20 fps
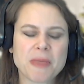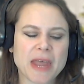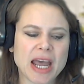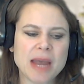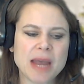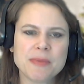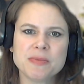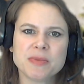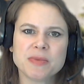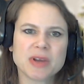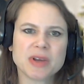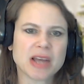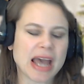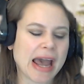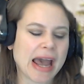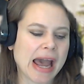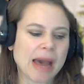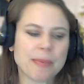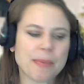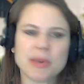I'm
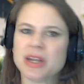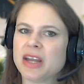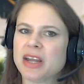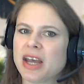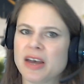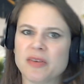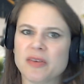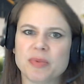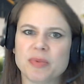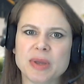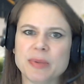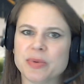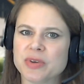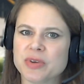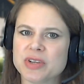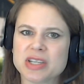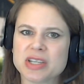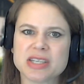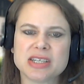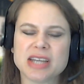happy to have people
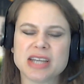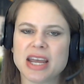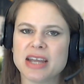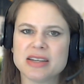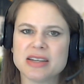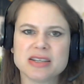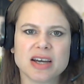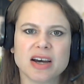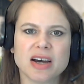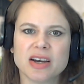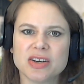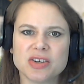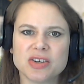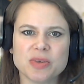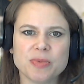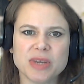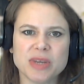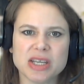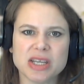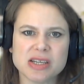just stay in touch
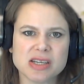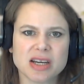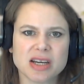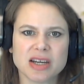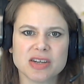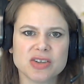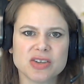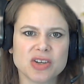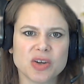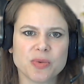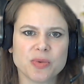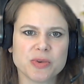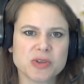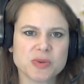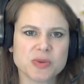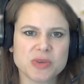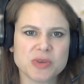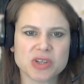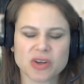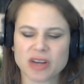and be in touch, you know,
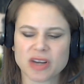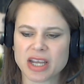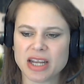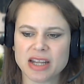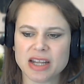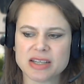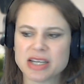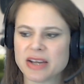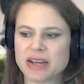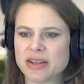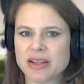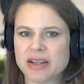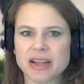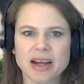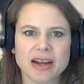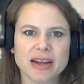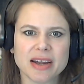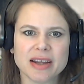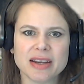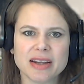once we start getting down the
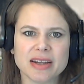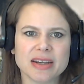line